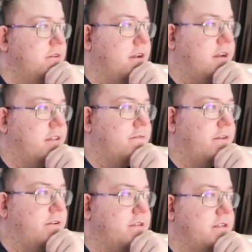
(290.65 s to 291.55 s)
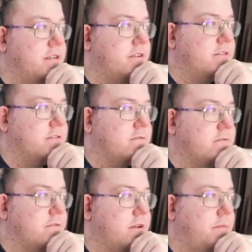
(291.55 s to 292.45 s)
The flower detailing looks
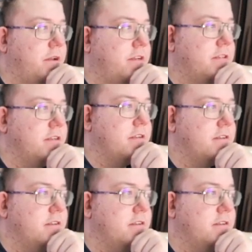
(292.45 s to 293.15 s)
amazing.